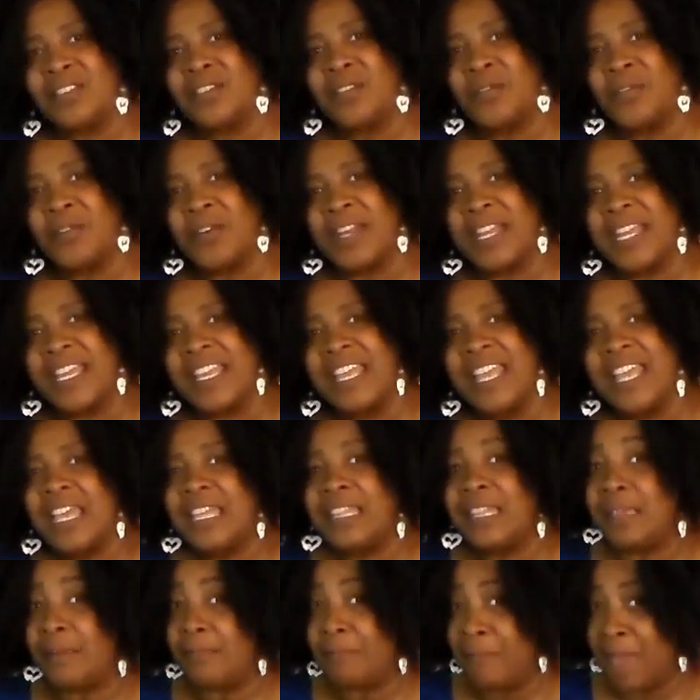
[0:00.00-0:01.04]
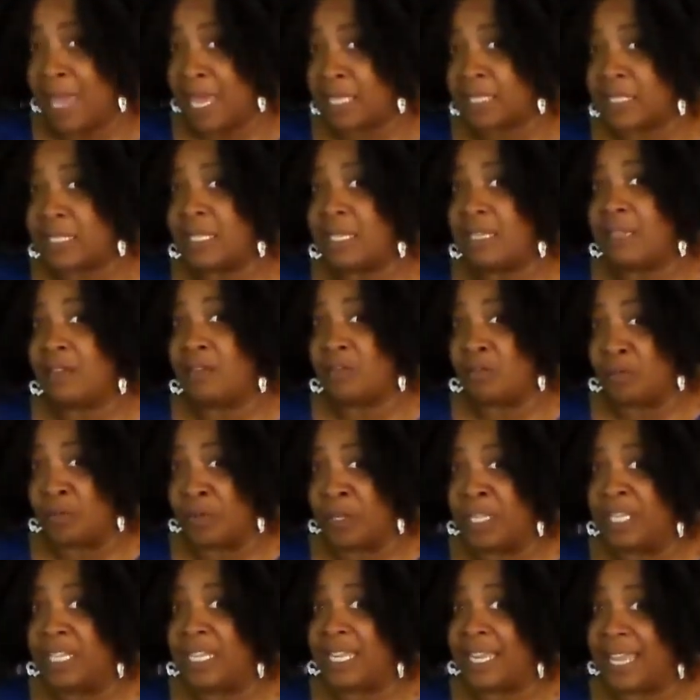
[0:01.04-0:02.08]
story that makes it
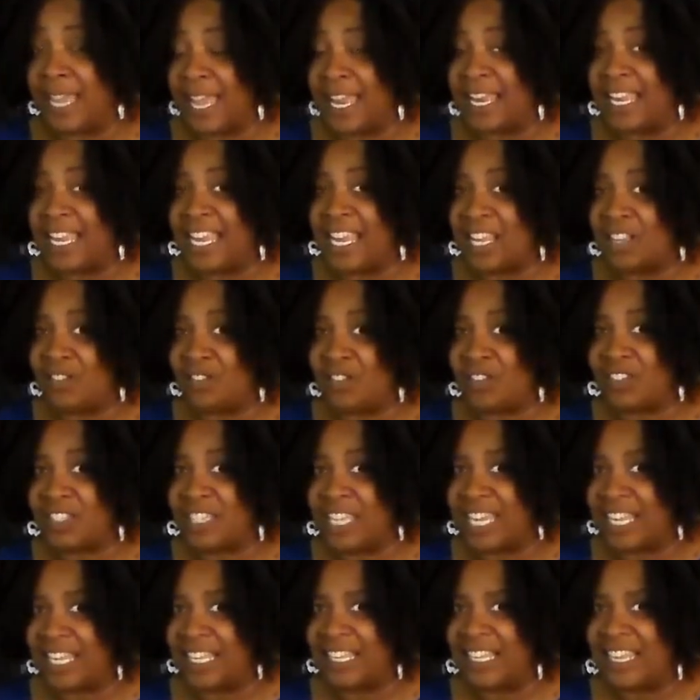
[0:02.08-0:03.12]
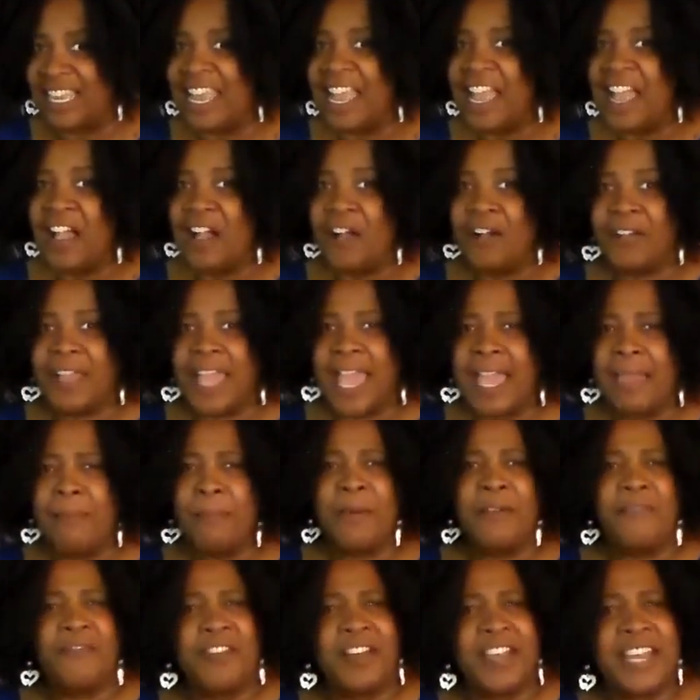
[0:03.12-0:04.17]
really kind of interesting. Okay,
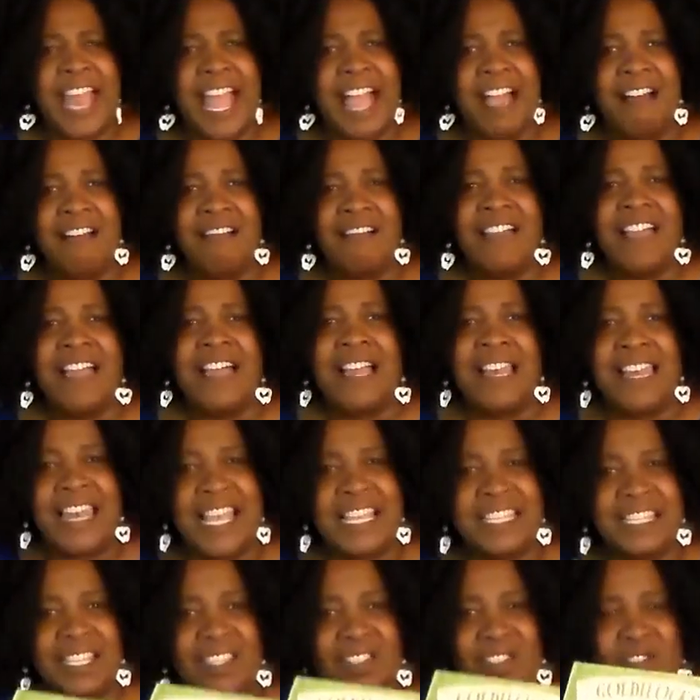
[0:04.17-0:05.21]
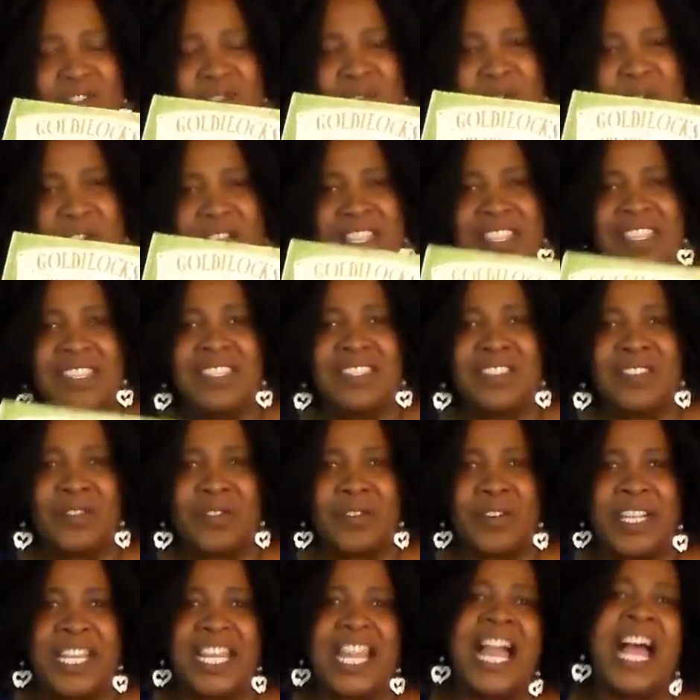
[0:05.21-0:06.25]
but for now, let's enjoy the
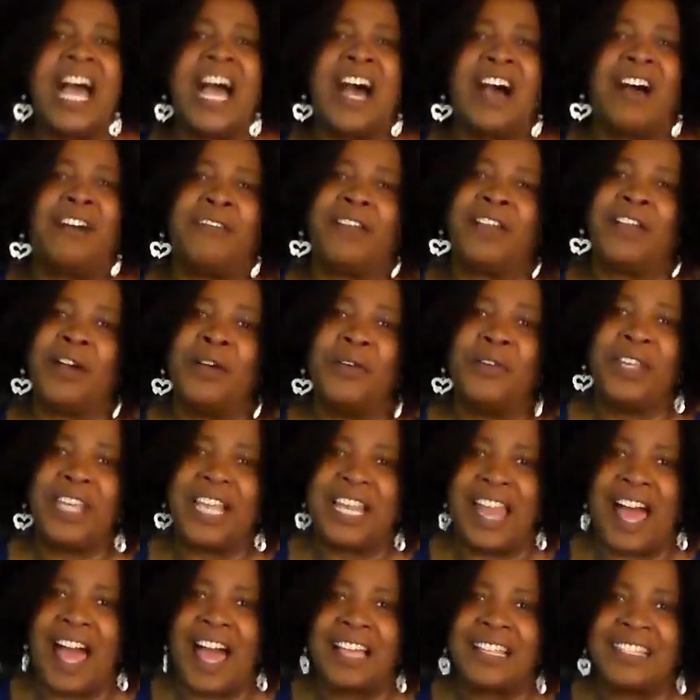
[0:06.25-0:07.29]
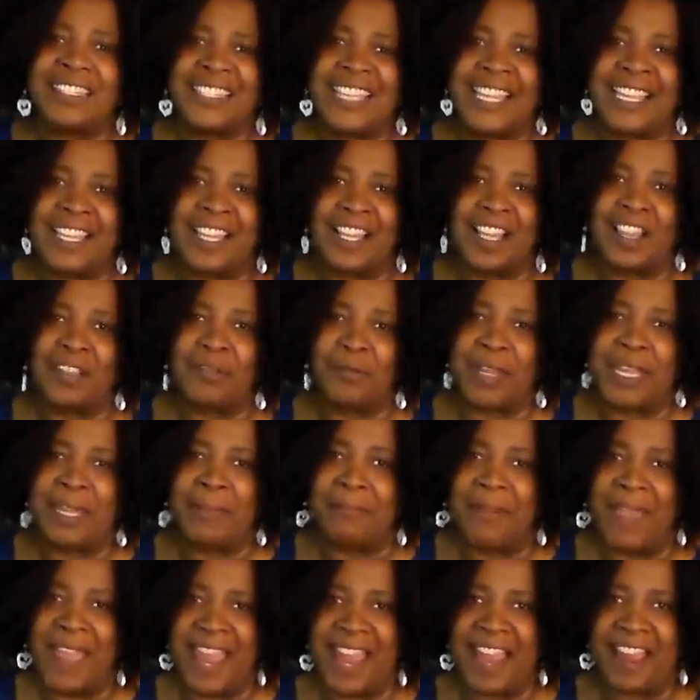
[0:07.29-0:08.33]
story of Goldilocks and the
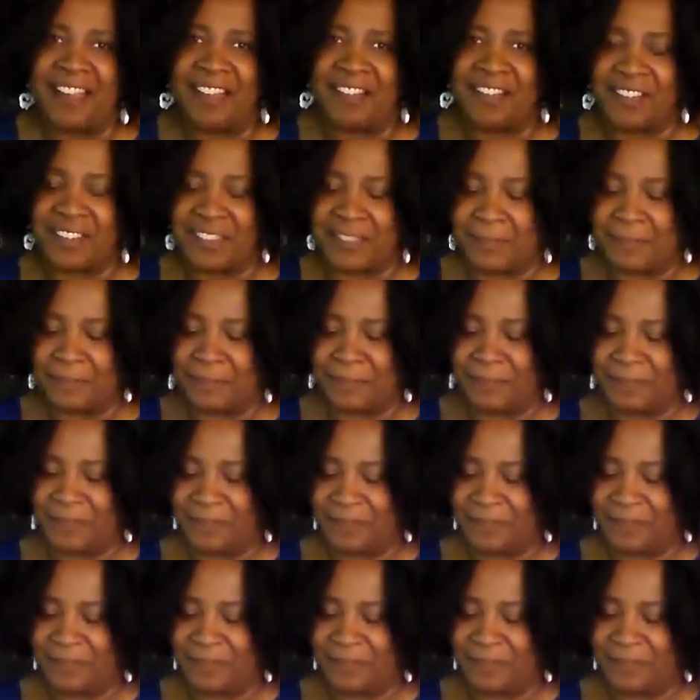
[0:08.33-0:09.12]
Three Bears.